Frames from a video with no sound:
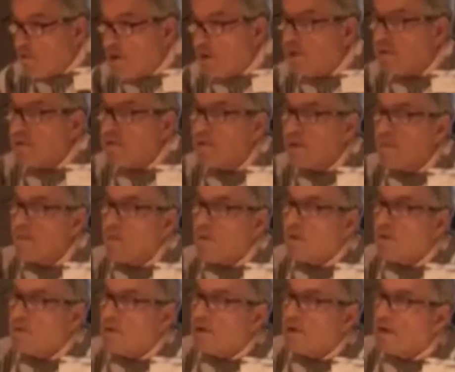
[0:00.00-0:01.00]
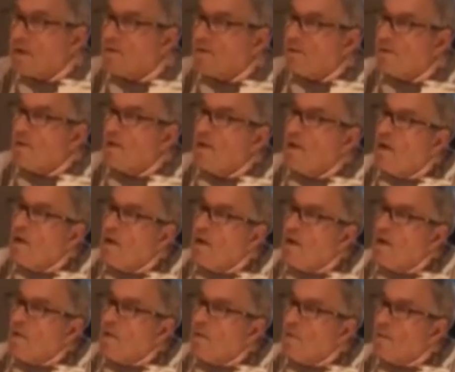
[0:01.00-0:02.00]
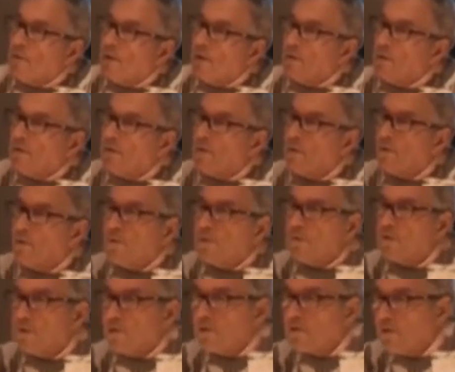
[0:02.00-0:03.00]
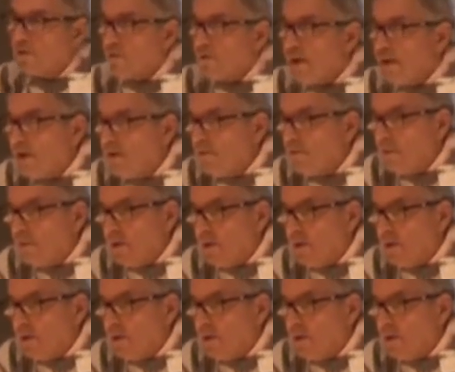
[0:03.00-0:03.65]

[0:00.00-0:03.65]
20 of them altogether, with 6 or 8